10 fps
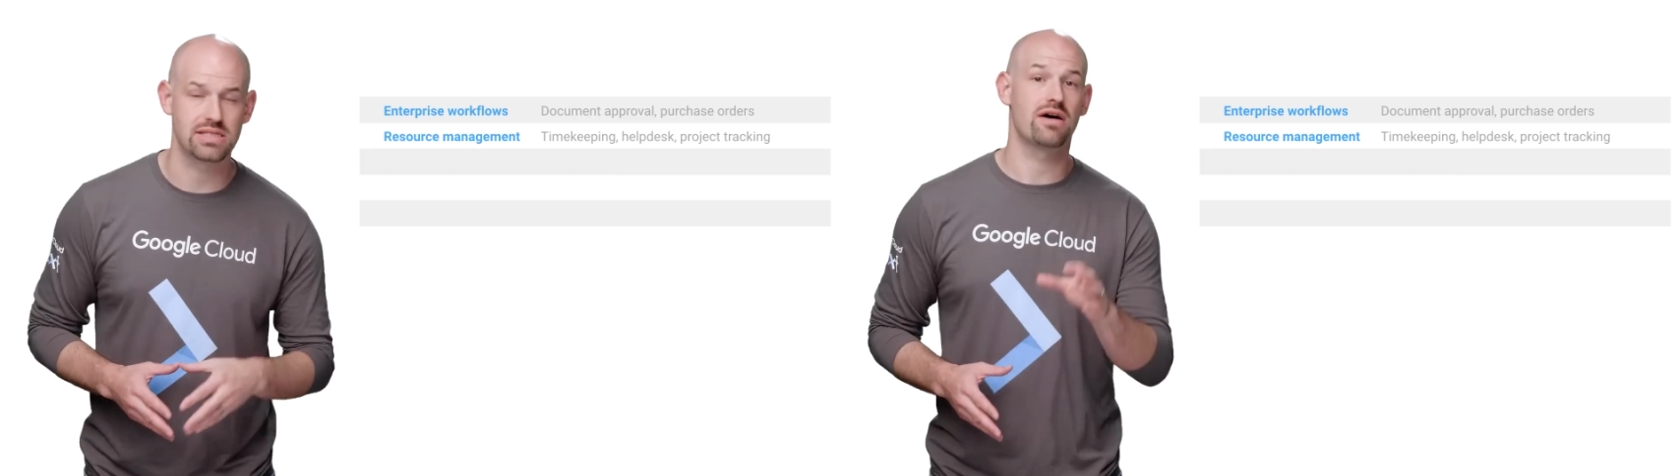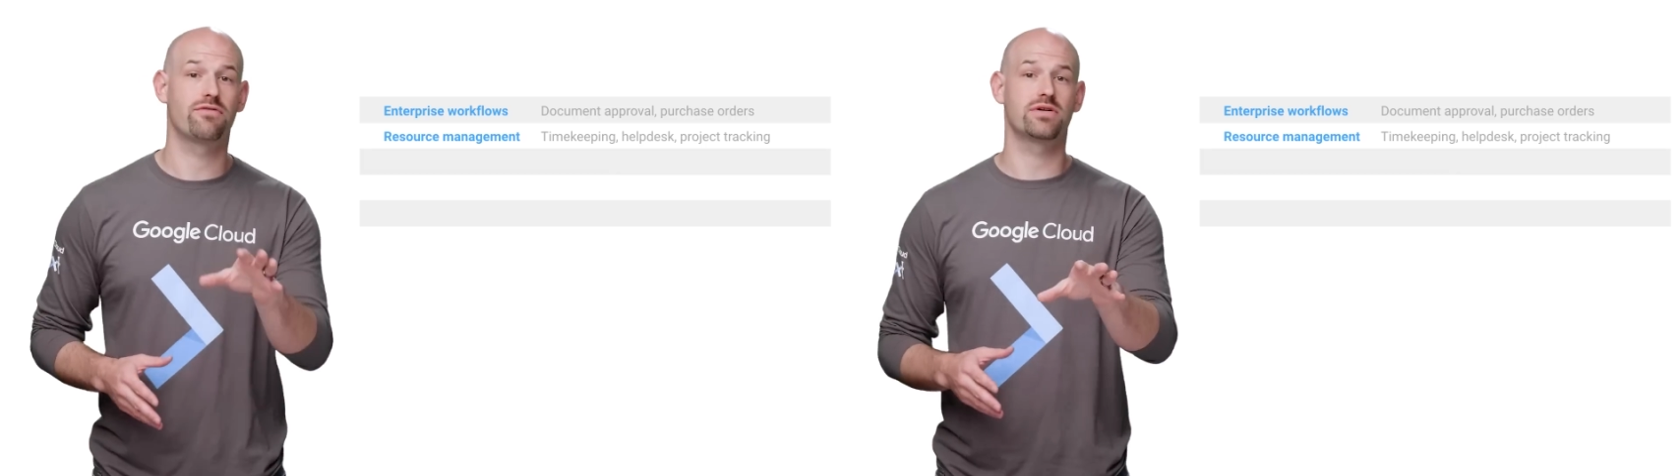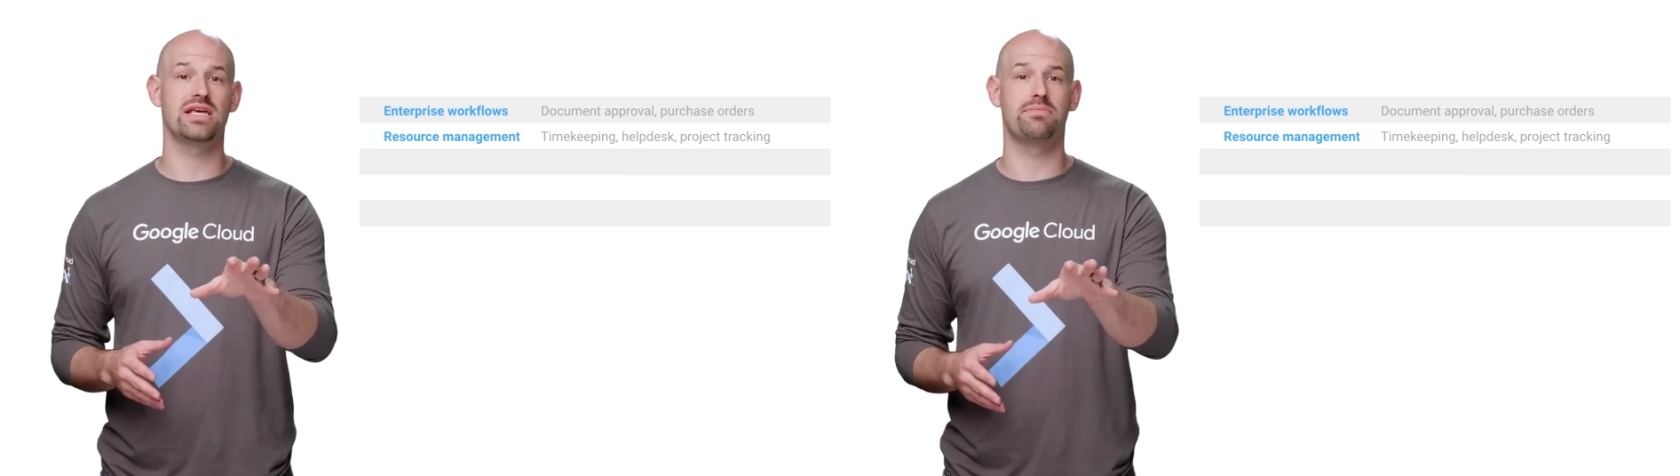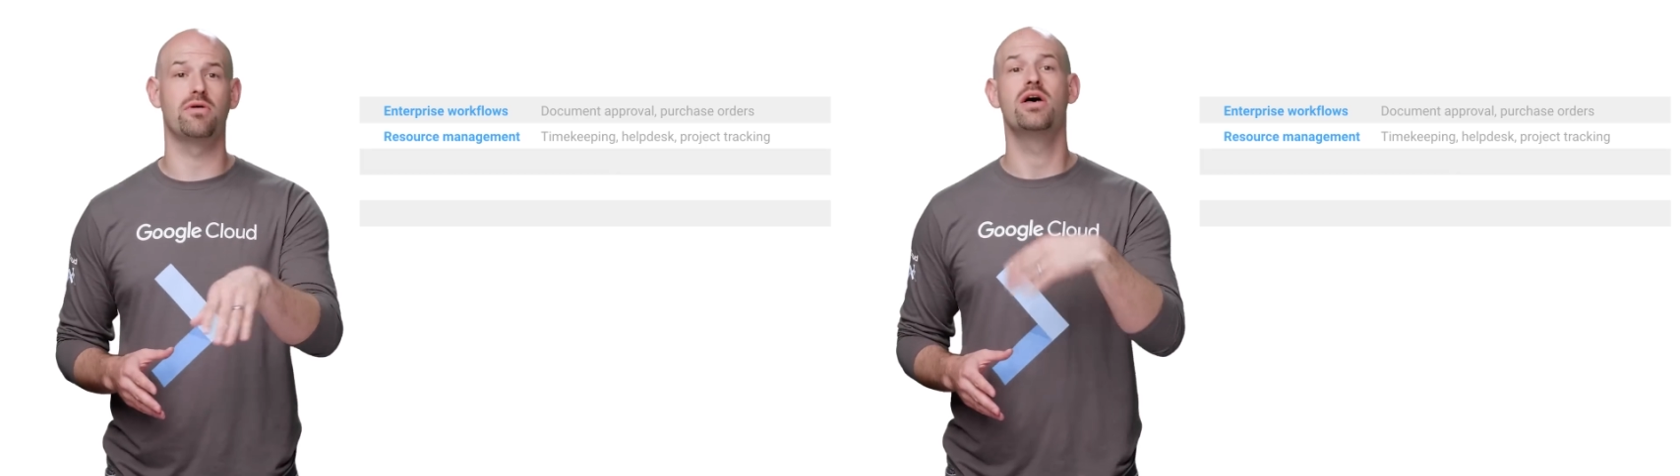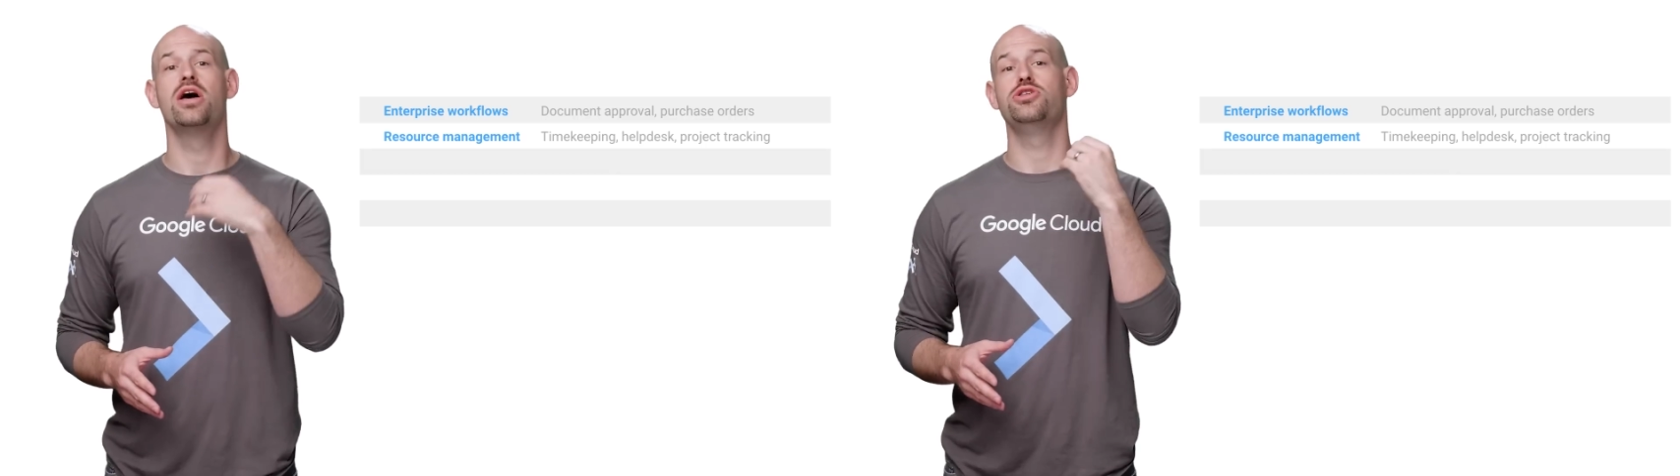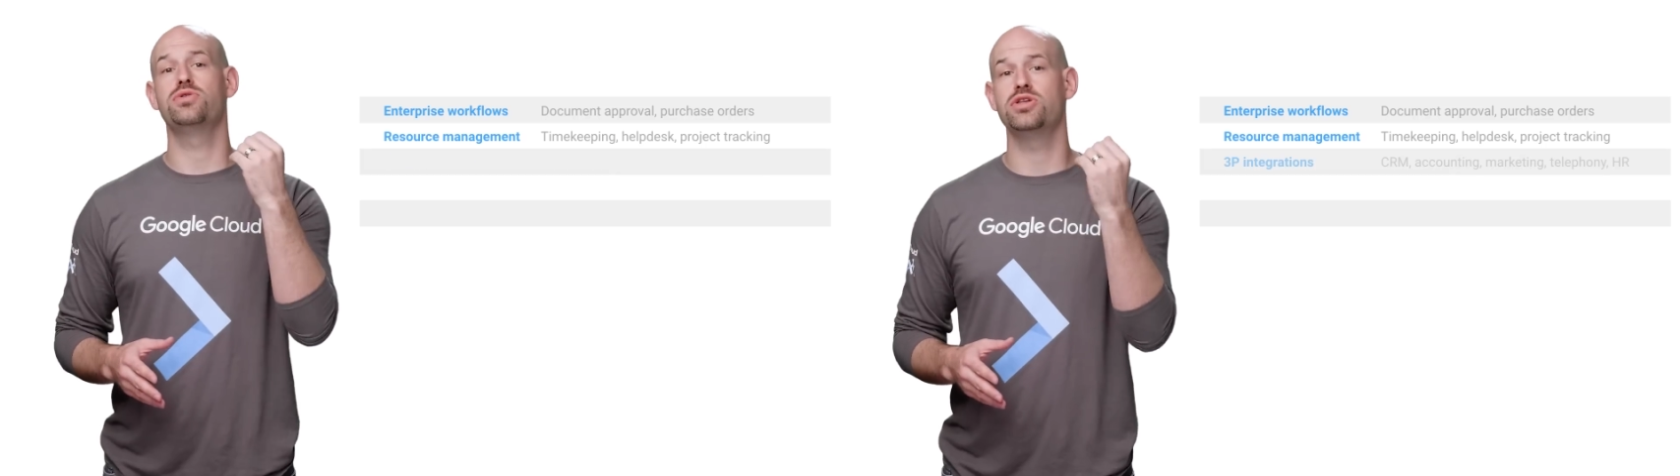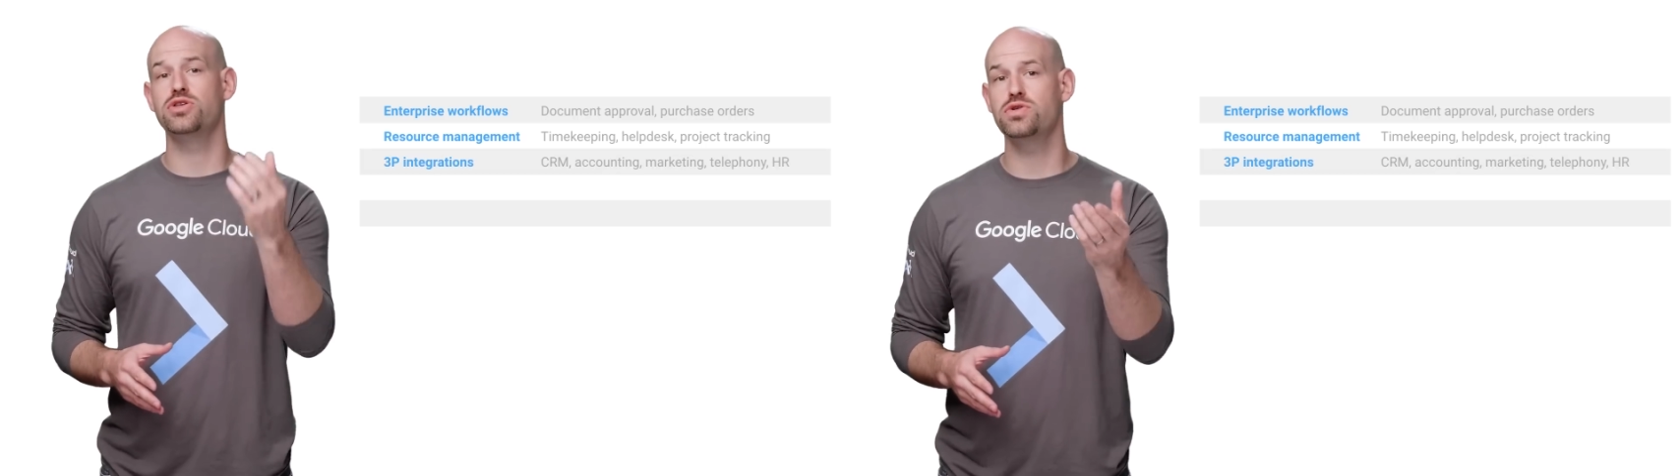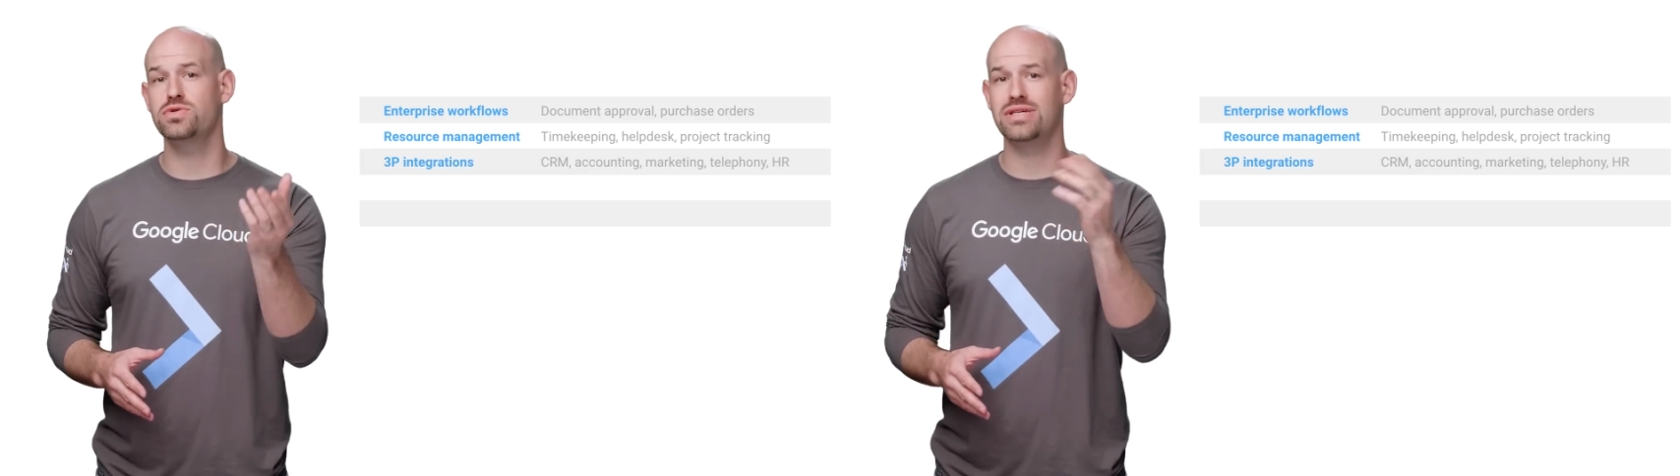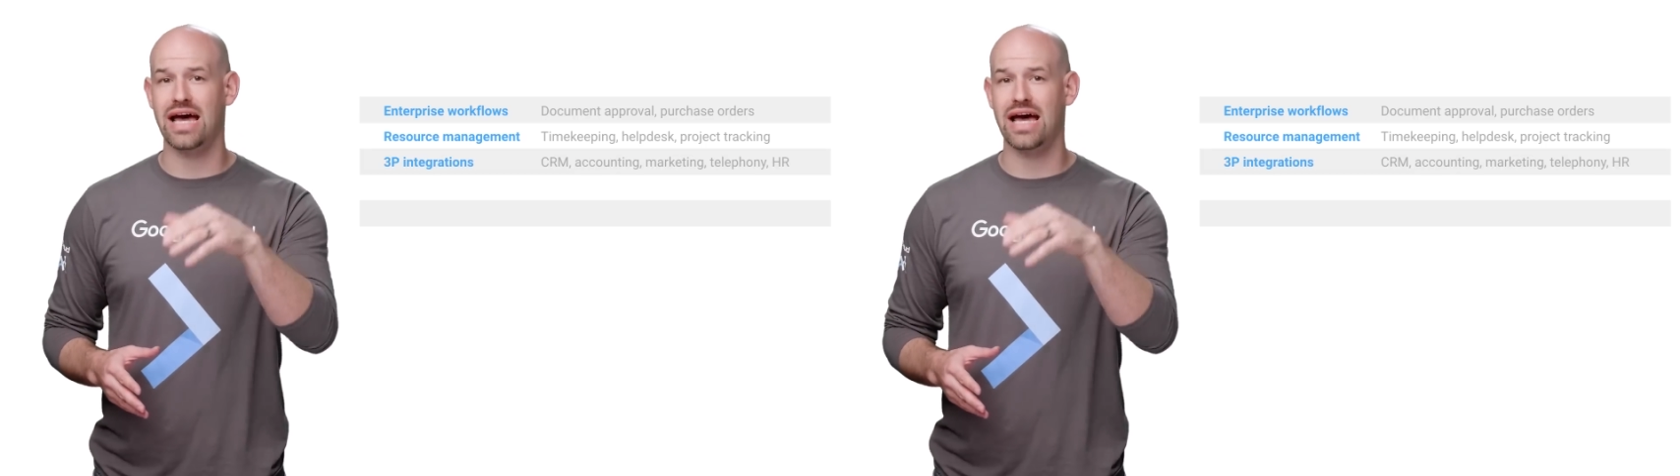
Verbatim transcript: Uh, for example, you can use